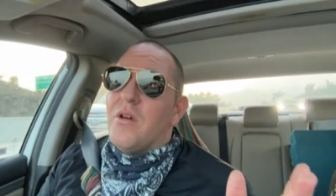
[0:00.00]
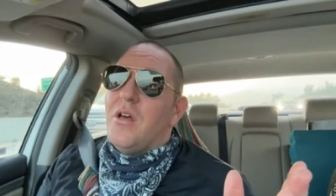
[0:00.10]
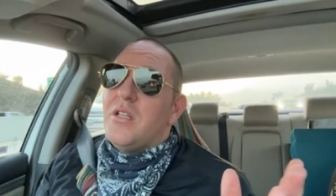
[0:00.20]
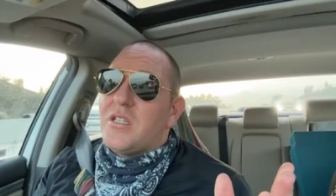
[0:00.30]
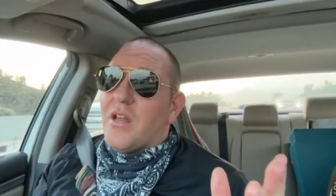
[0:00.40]

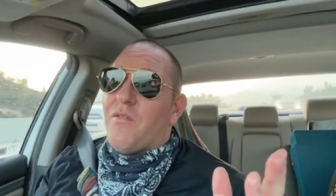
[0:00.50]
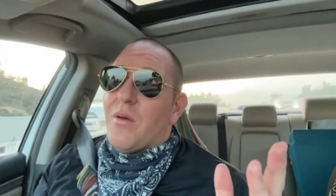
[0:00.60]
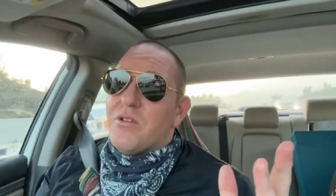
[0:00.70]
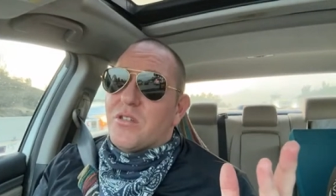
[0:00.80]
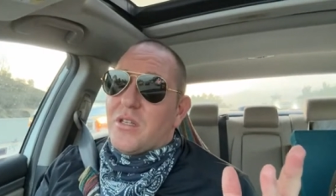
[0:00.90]
said
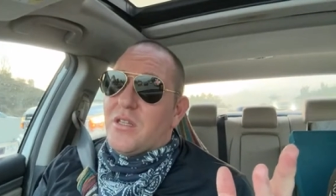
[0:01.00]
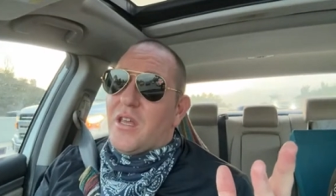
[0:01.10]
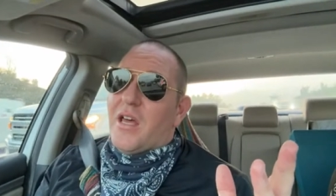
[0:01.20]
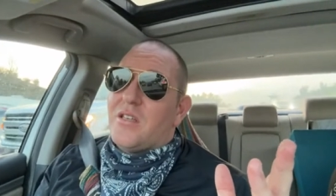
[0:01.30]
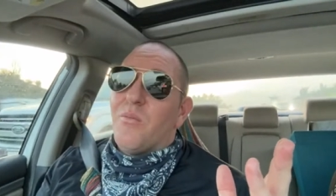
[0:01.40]
famously
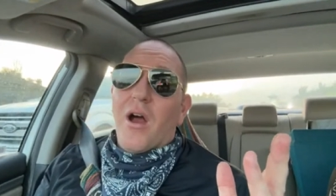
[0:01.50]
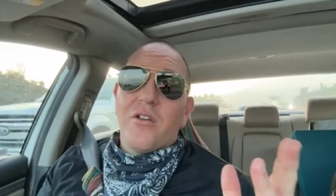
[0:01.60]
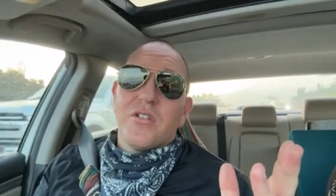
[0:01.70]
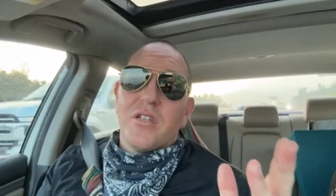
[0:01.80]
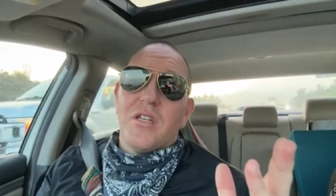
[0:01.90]
that
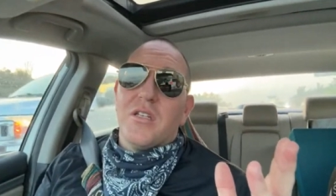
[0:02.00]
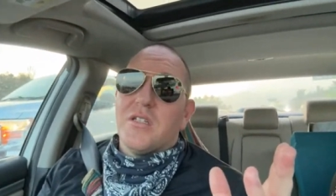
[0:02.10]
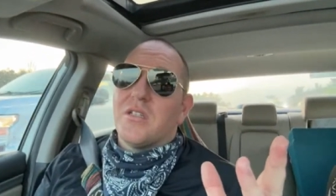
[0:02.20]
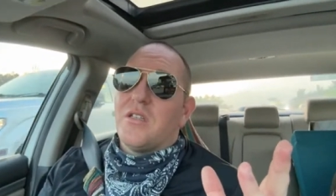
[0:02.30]
democracy is,